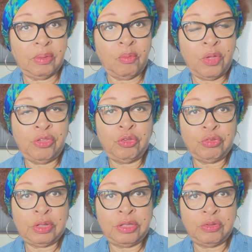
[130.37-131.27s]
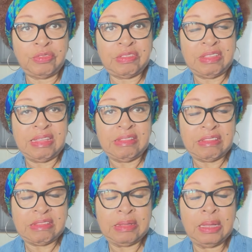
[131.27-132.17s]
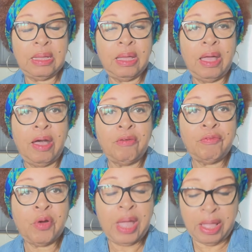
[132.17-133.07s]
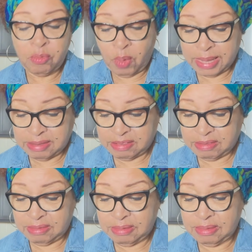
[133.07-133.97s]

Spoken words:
We usually use this for egg whites.